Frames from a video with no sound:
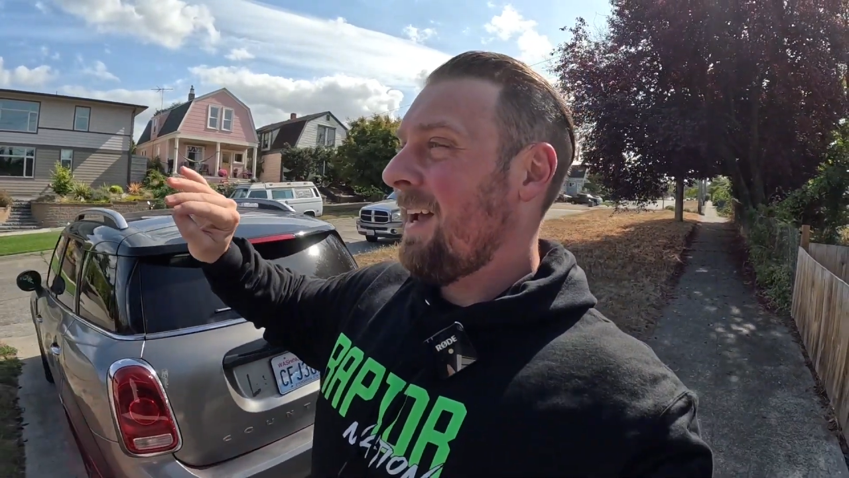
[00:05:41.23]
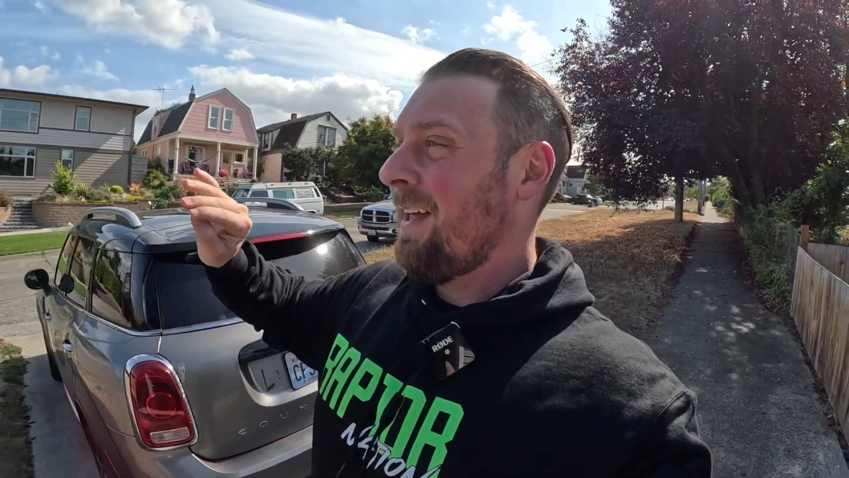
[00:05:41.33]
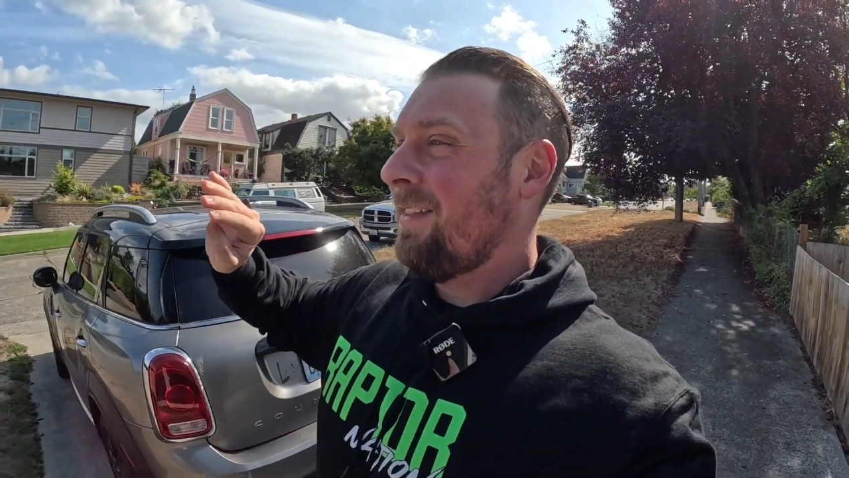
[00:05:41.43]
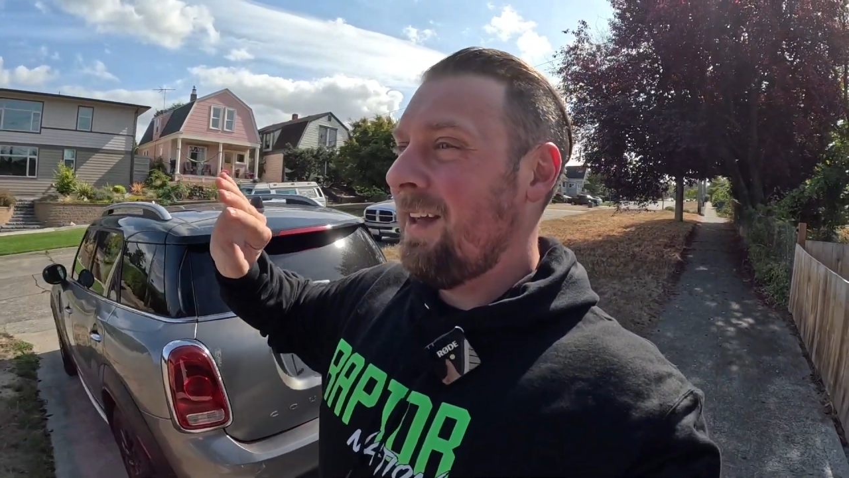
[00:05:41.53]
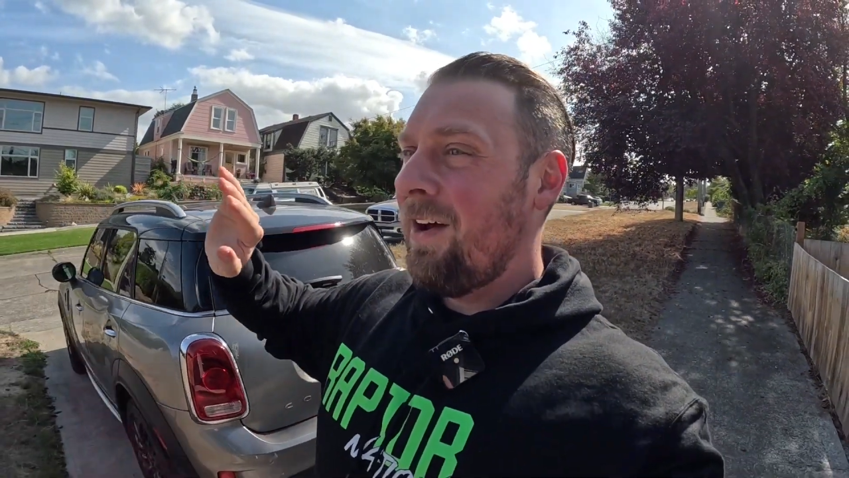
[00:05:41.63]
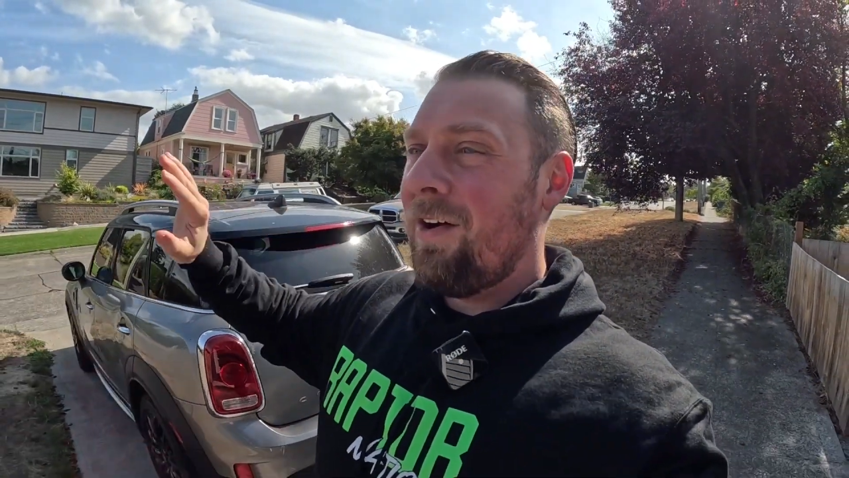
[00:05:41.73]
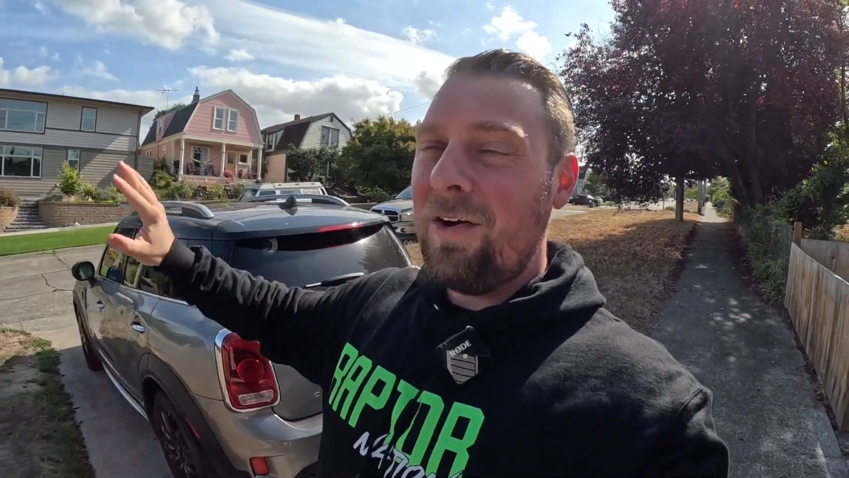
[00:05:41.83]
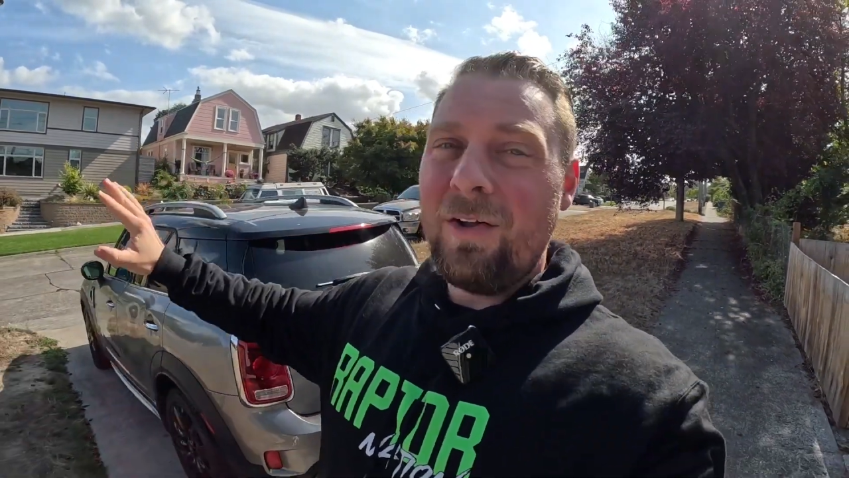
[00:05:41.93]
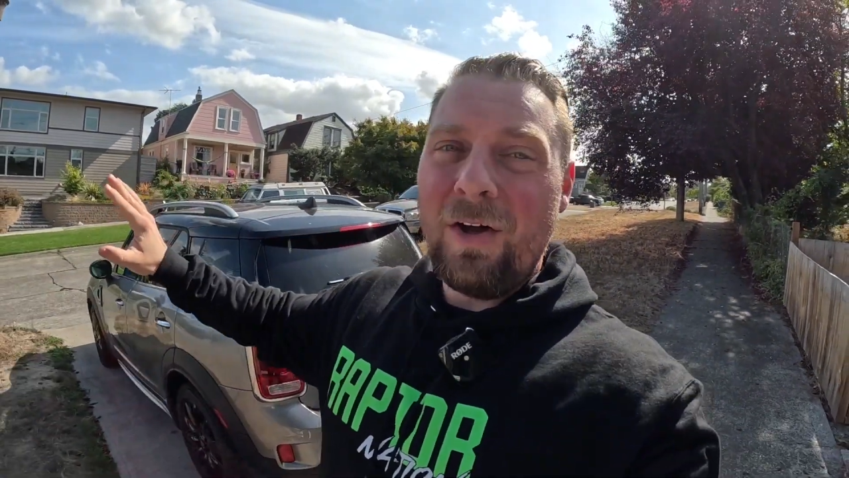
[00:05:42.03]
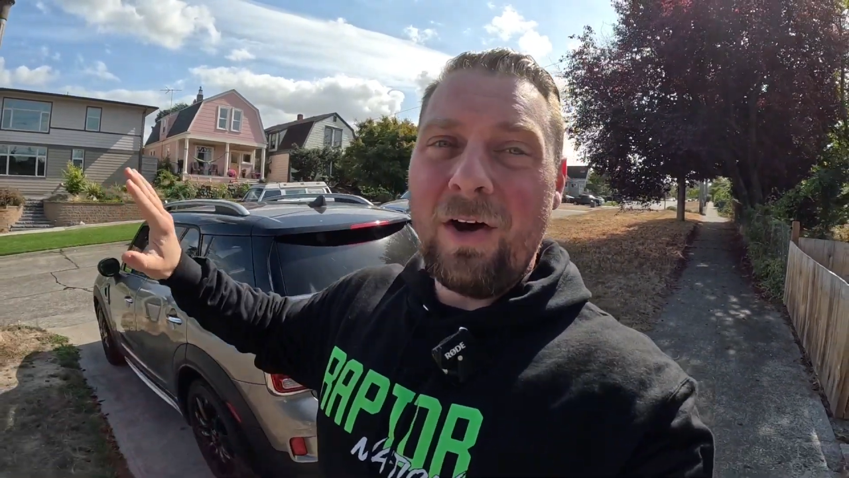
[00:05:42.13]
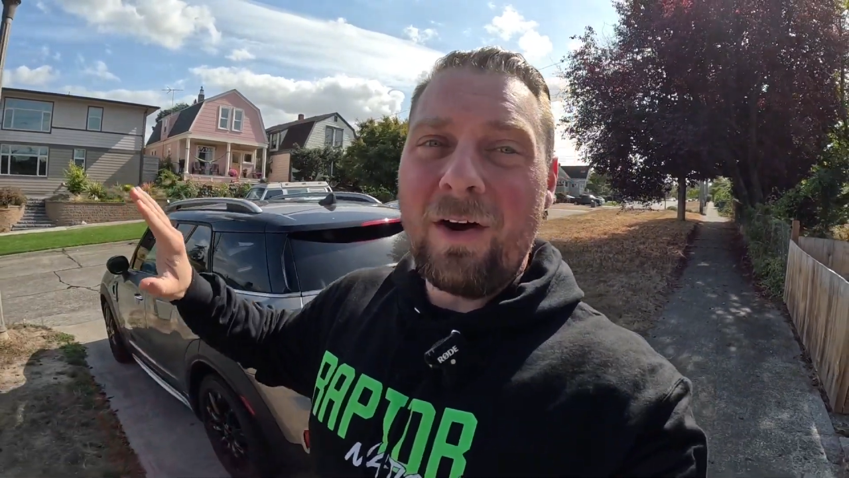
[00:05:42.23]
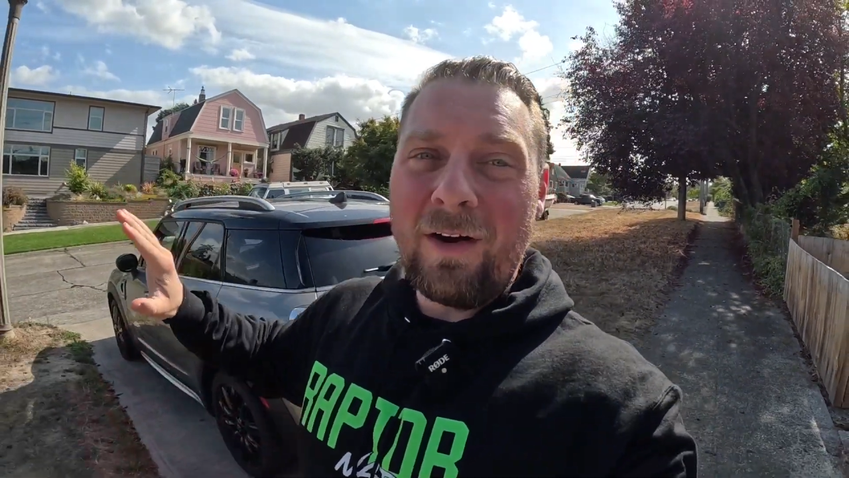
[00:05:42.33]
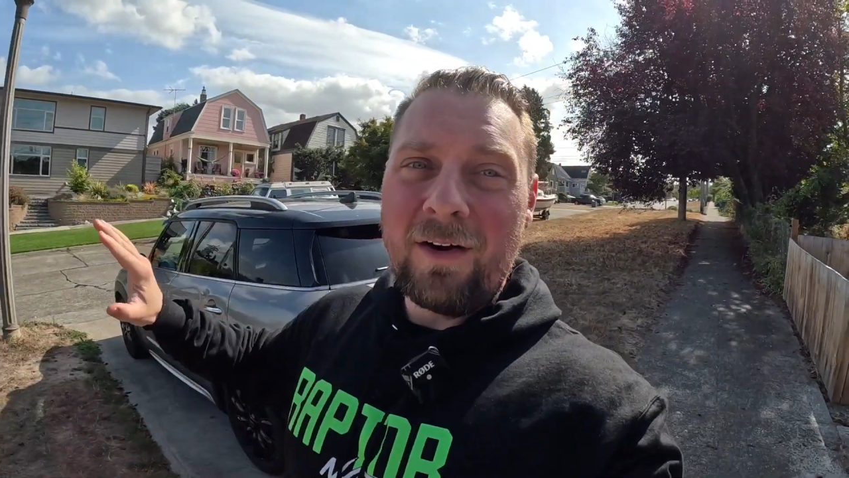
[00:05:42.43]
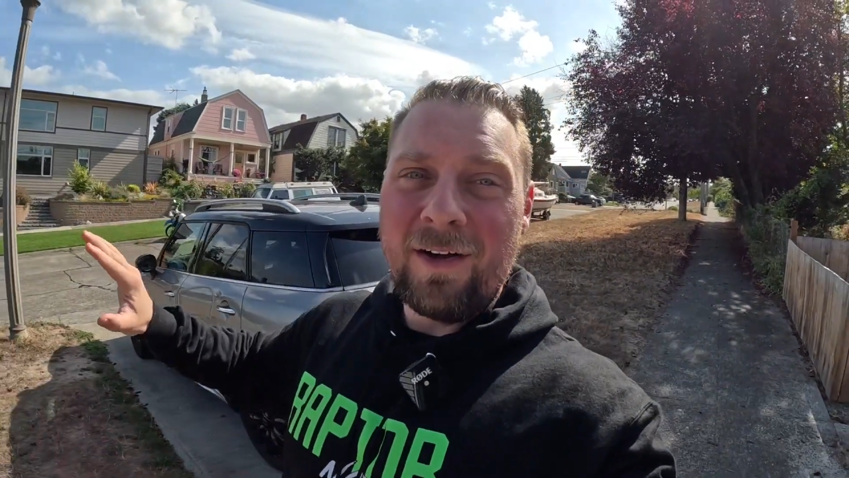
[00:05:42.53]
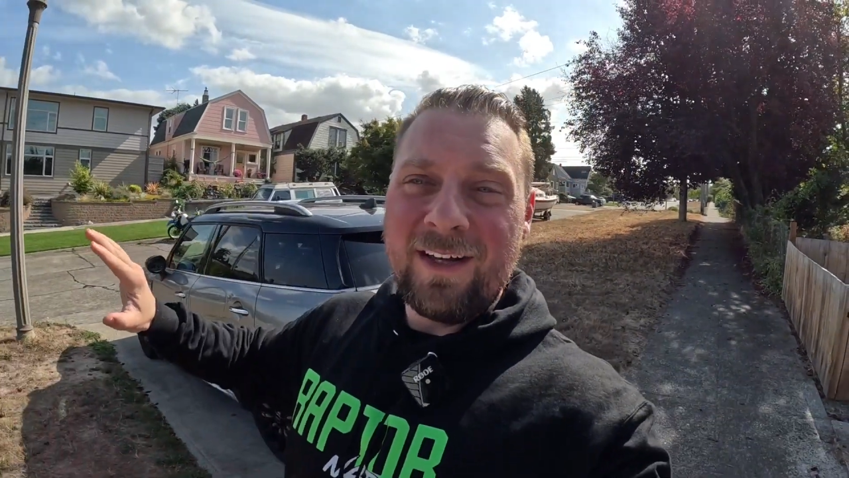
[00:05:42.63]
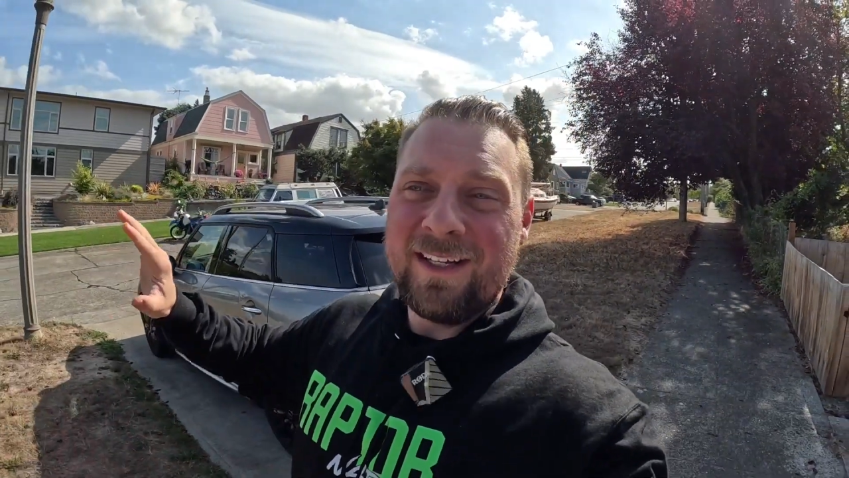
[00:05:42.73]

and they all are